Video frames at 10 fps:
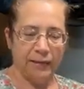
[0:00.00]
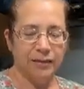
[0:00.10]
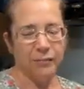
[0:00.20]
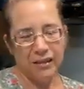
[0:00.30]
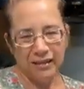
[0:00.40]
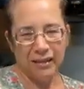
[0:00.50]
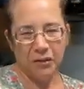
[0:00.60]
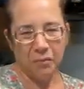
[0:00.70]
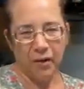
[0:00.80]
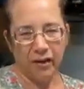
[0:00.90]
Some things I
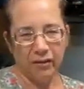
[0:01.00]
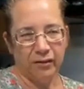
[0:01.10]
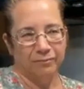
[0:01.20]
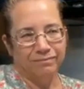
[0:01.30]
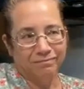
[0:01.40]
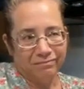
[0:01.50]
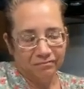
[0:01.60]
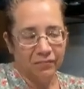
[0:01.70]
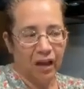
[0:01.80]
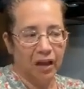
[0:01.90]
don't bother.
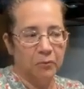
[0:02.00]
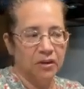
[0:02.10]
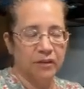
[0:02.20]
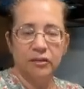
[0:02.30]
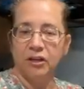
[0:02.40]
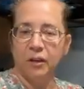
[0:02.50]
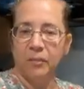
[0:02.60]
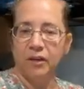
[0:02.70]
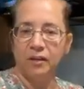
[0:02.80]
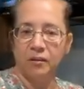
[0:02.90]
I would never shell
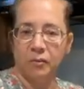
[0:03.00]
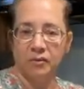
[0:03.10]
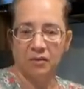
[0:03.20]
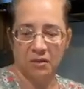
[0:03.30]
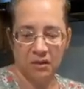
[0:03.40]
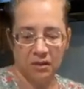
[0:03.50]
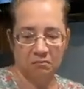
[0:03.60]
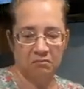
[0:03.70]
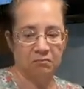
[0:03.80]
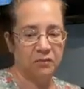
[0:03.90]
peas personally
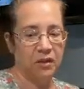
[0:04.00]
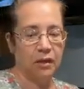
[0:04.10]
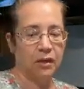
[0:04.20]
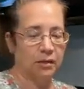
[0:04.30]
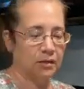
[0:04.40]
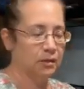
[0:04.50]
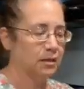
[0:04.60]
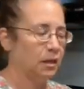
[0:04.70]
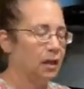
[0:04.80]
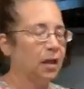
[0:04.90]
because
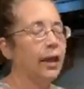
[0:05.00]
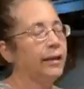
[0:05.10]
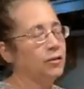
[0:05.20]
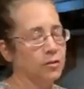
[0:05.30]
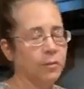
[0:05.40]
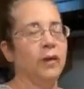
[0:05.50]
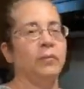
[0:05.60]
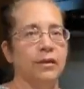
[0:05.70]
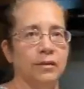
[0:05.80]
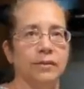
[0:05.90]
I can just buy
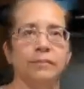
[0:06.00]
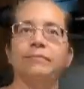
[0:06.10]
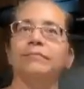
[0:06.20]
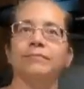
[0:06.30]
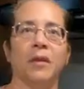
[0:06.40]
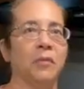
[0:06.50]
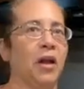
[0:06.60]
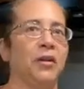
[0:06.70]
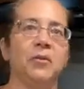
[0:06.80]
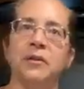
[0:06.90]
peas. I'm
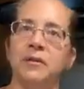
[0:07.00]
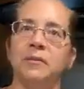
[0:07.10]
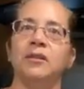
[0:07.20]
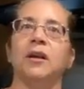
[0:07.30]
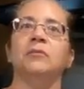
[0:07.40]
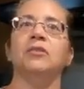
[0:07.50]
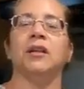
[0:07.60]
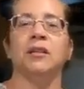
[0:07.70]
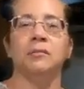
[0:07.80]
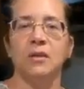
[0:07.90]
not going to waste my time
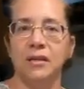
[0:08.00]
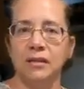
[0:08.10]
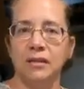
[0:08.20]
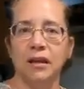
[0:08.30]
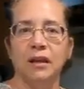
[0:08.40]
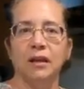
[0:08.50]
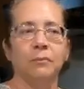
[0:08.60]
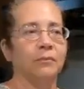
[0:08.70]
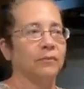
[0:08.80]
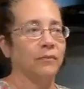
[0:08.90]
shelling peas.
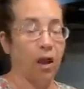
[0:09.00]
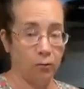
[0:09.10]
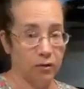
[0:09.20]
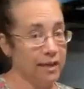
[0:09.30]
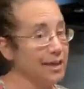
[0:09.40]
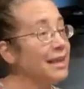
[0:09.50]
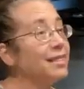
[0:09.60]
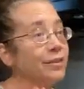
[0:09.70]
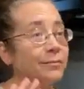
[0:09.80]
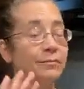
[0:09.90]
I will
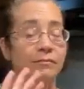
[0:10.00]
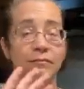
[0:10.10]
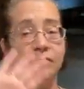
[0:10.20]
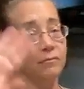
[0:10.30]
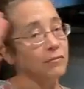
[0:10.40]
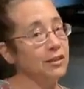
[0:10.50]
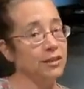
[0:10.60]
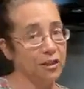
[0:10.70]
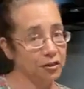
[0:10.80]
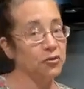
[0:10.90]
eat them
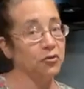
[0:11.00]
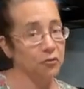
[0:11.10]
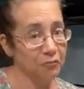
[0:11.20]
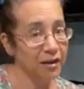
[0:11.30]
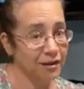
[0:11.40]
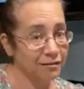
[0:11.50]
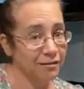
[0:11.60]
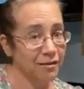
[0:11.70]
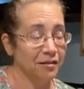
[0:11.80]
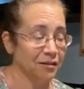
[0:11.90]
until I turn green
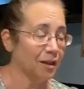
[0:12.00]
in the